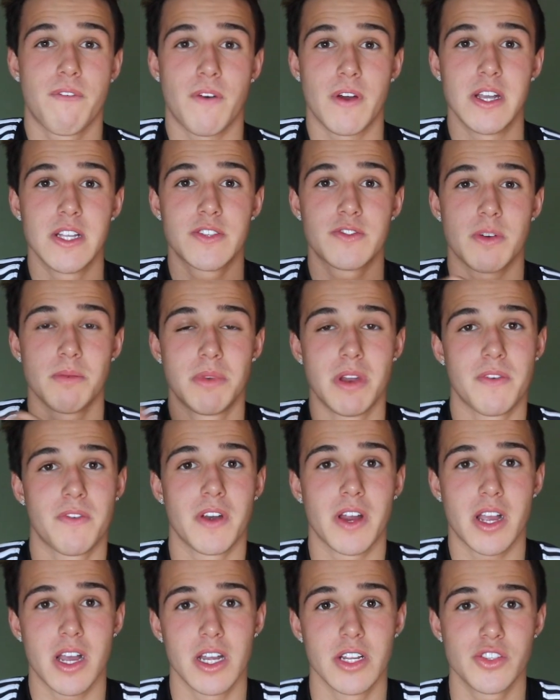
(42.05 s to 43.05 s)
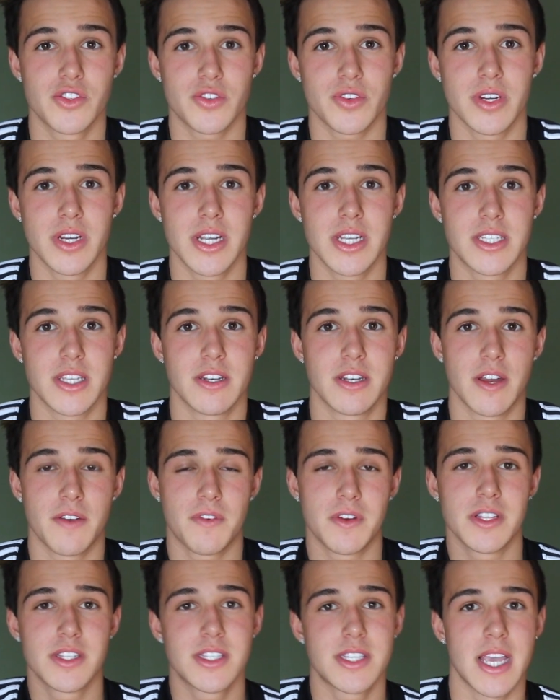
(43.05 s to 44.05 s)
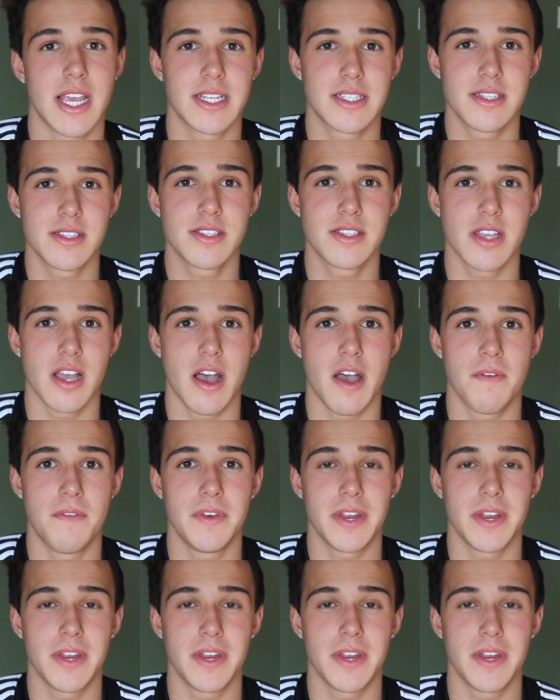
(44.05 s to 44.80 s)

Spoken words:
friends from different countries and different states and stuff,